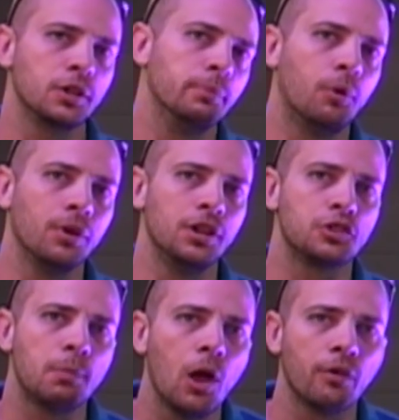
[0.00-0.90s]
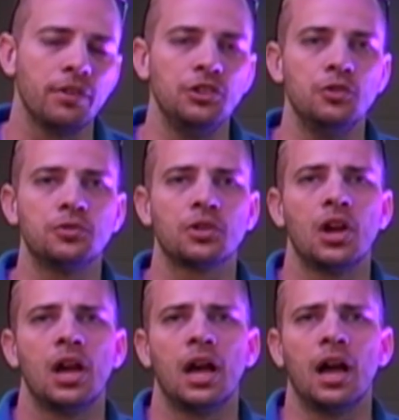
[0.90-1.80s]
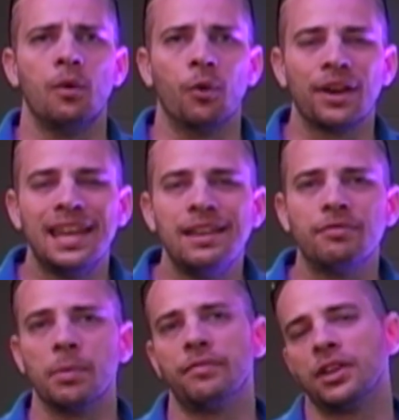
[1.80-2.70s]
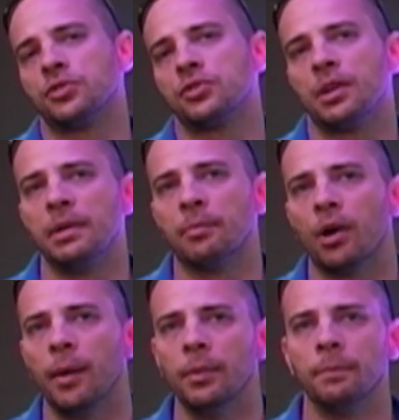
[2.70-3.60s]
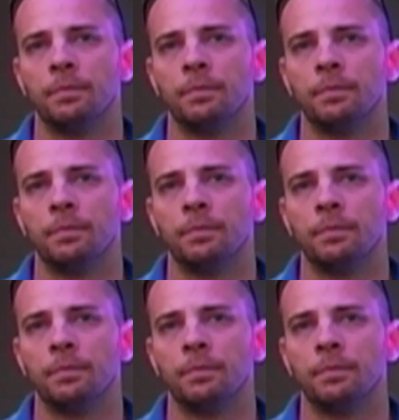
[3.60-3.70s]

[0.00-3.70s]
important in smaller venues where heat from the fixtures can be a problem.